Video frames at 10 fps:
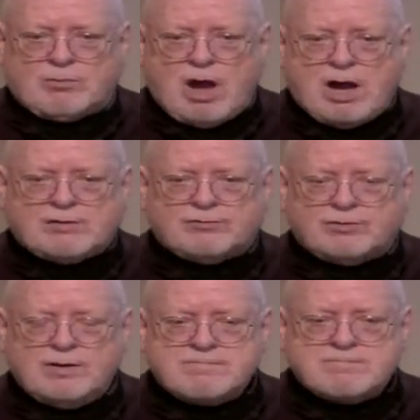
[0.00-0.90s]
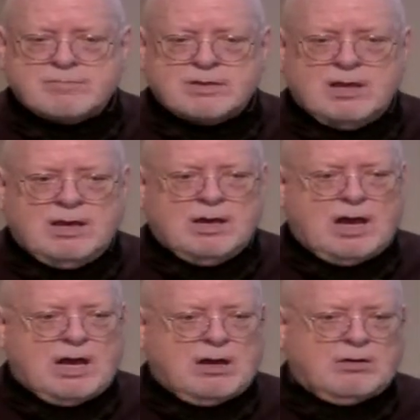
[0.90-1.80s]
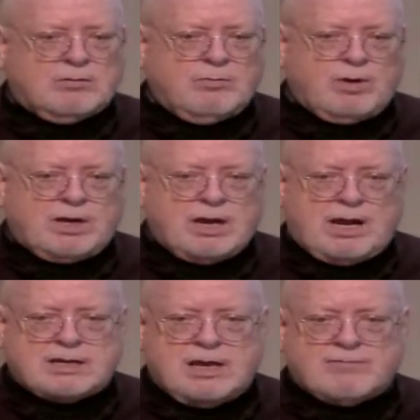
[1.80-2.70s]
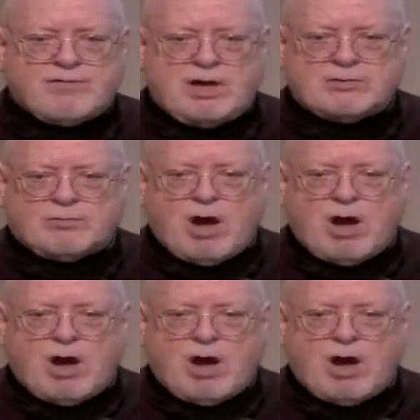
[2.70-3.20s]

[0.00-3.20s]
rocks, we can identify the